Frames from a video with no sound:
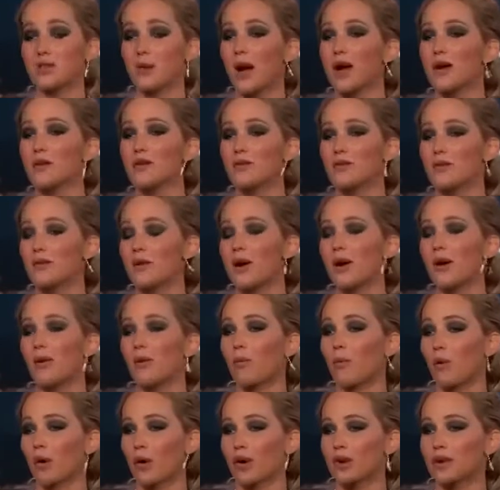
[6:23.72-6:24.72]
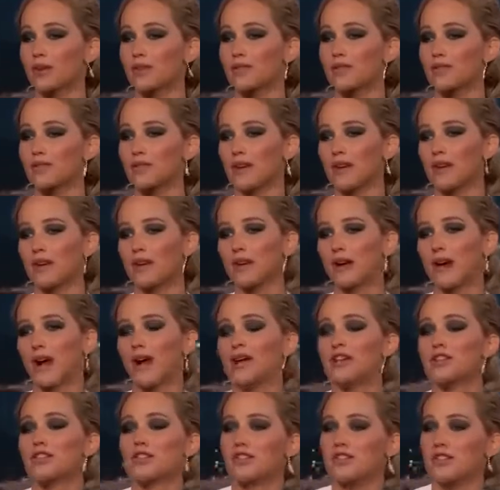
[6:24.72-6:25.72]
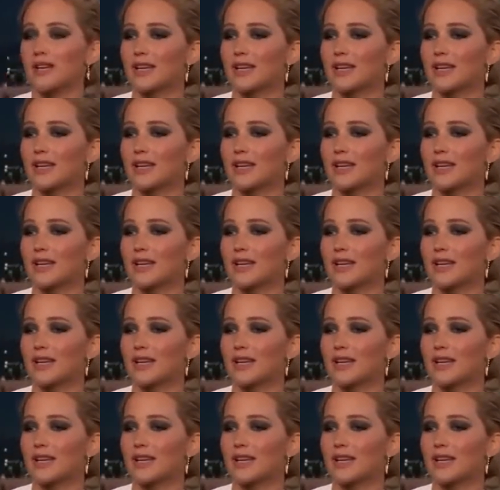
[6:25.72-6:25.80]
so I don't know how it works. I just